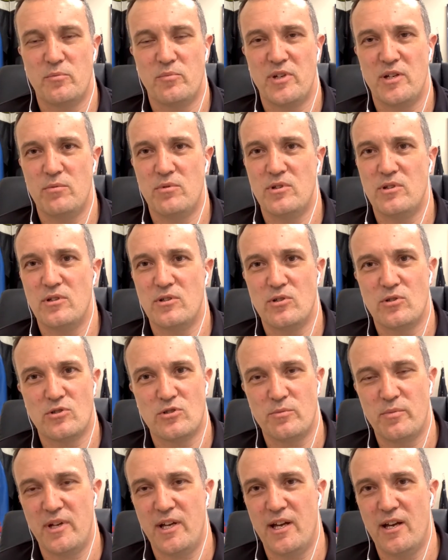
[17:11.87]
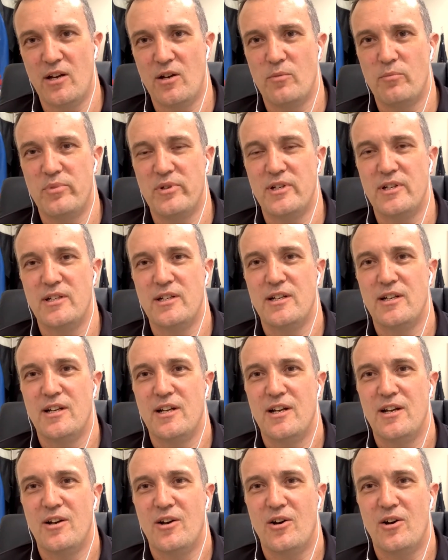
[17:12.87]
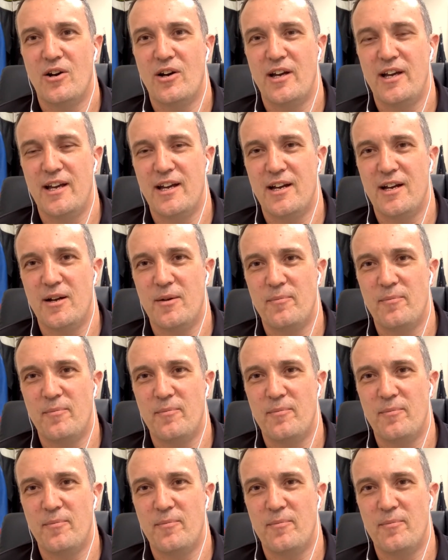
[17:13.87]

and people can call me out, but I